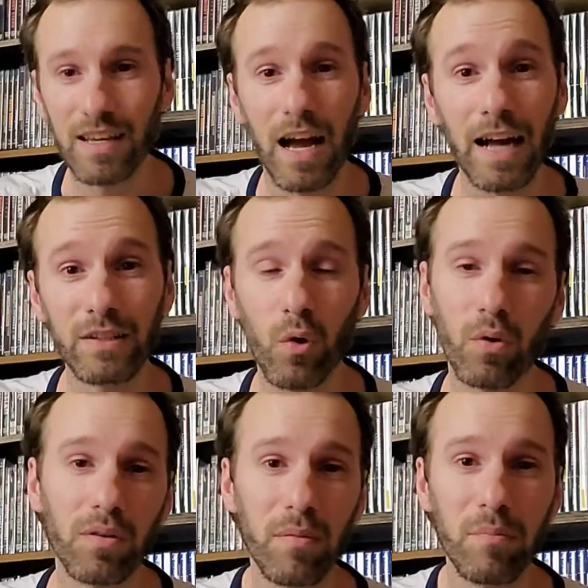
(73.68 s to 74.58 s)
I
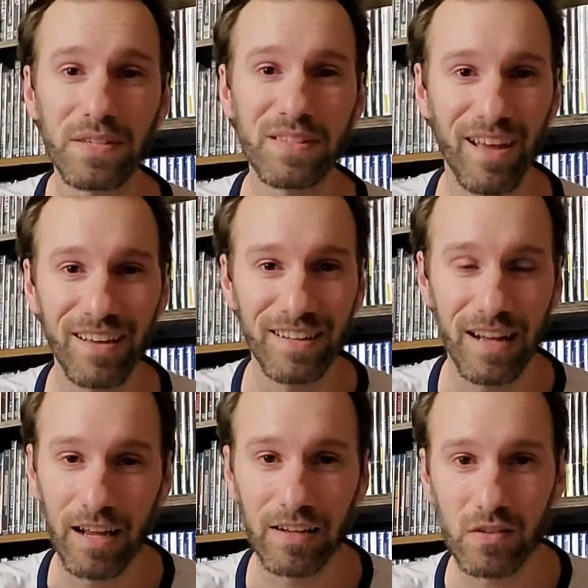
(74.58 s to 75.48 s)
totally missed the ending.
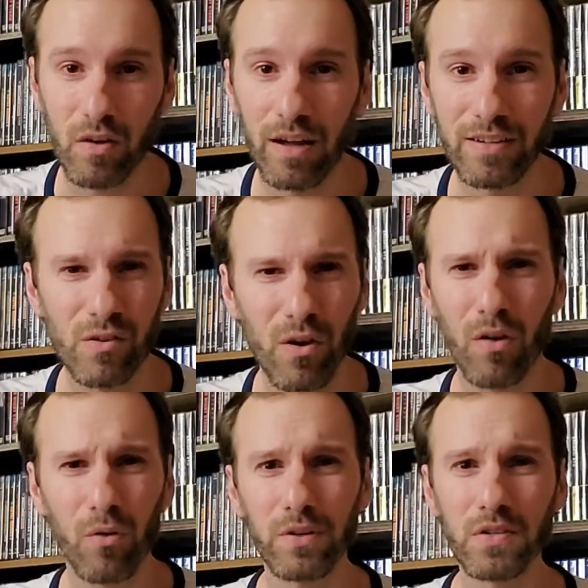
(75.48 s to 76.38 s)
I, I, saw, I saw
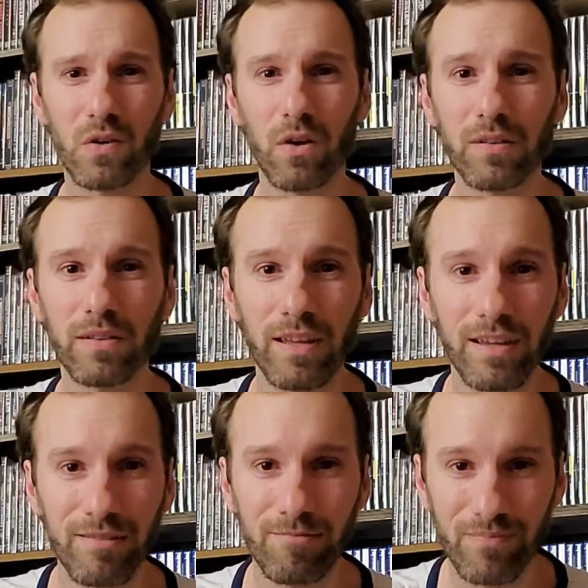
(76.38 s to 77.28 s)
Otis on,
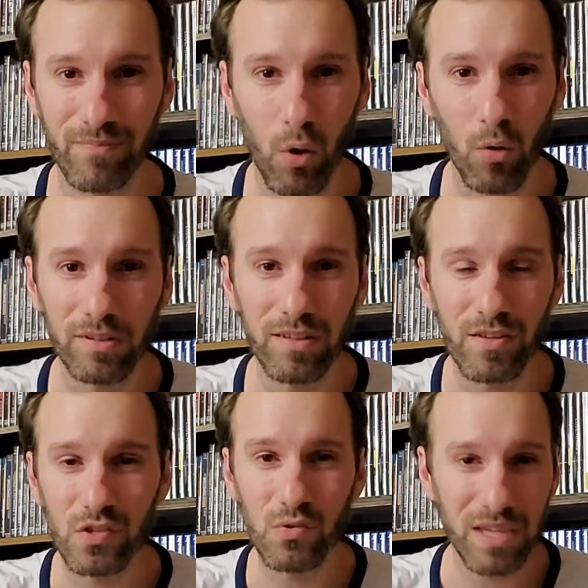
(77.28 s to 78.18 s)
like, holding the
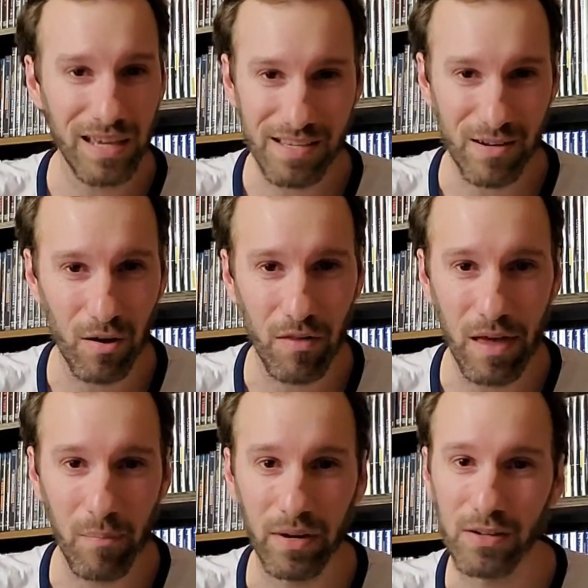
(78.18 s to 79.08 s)
suitcase and all
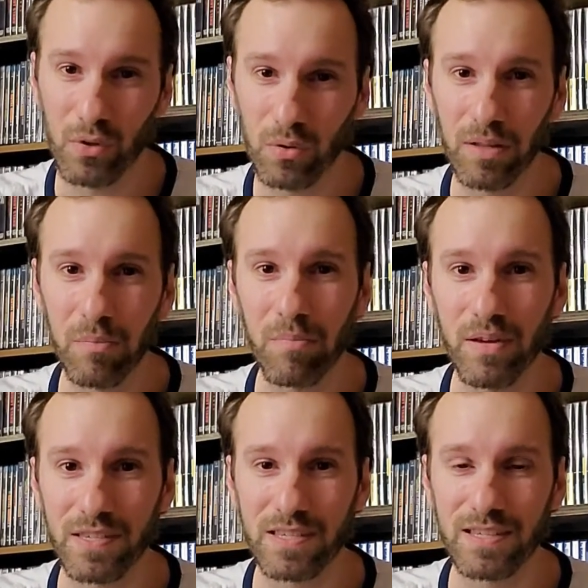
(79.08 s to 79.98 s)
that, but I totally
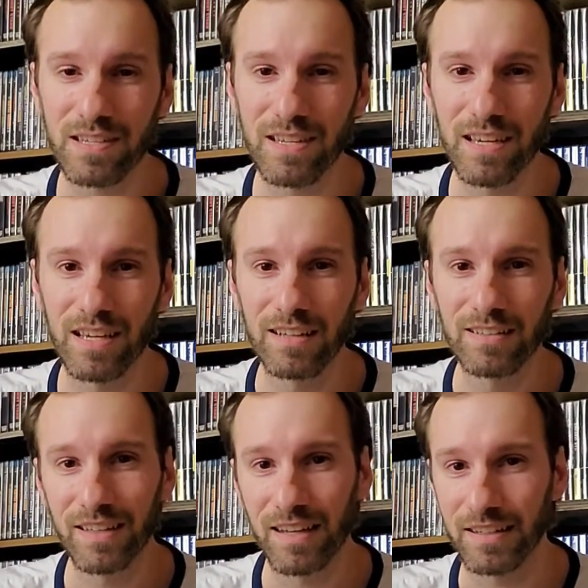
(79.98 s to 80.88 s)
missed
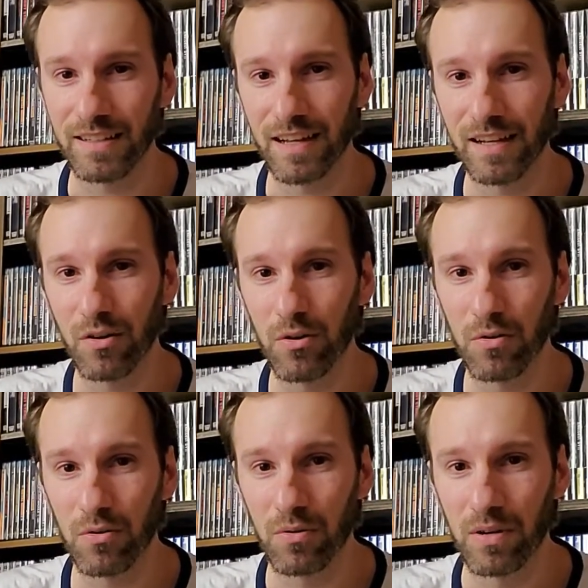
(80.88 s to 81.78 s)
the ending. I
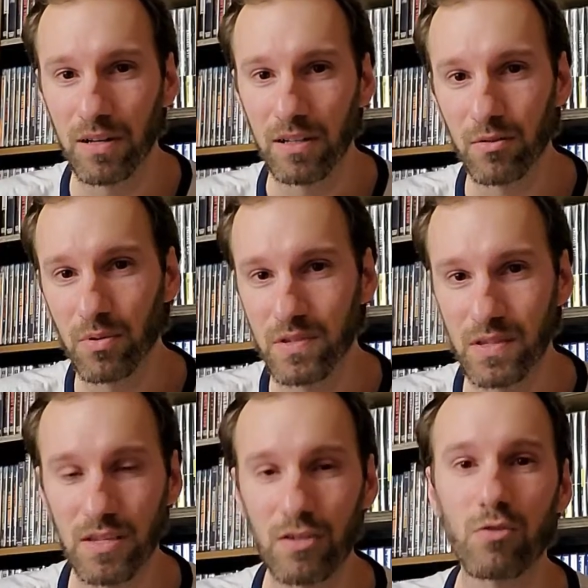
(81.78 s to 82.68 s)
know there was
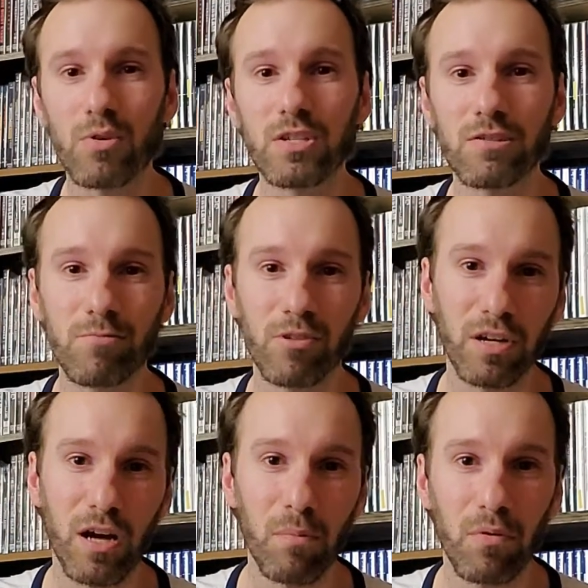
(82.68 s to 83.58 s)
a situation where a
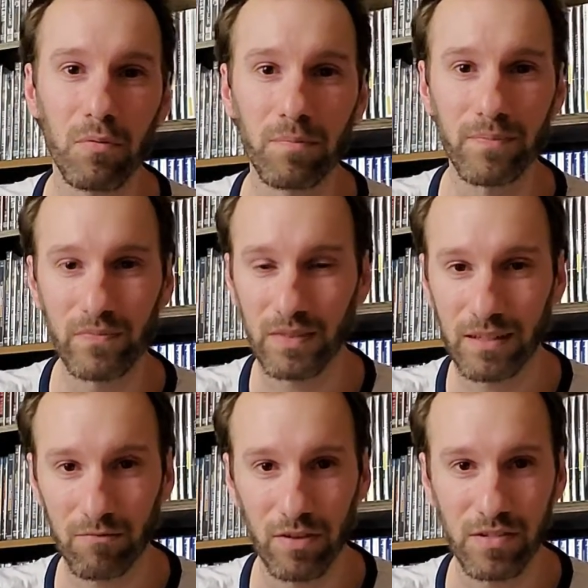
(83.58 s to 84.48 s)
couple
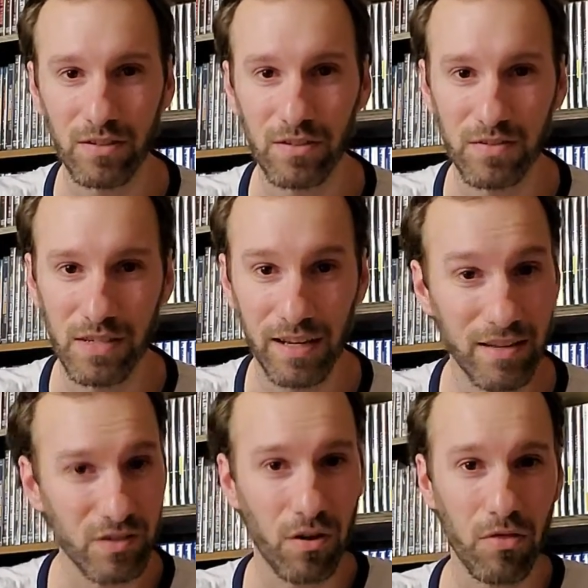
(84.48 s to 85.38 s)
wrestlers, I
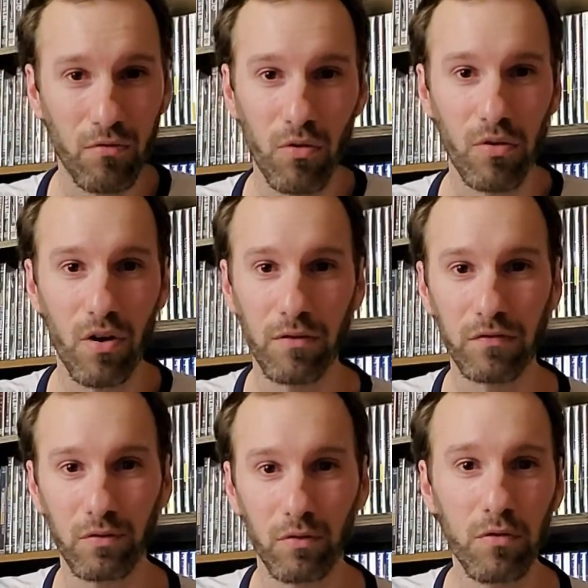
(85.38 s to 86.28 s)
guess, got thrown off
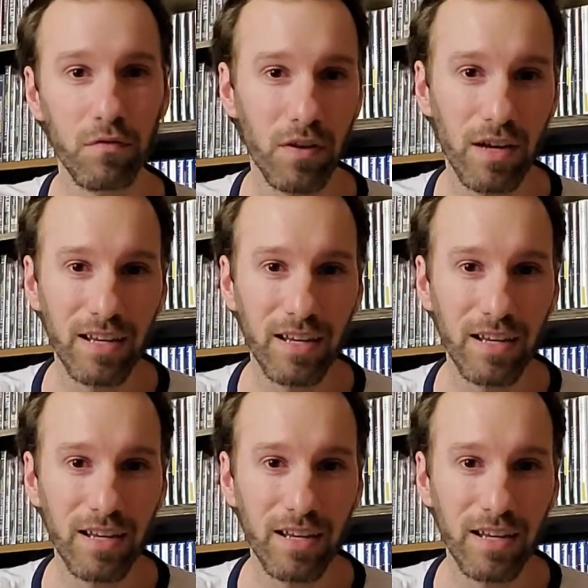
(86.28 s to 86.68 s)
the roof.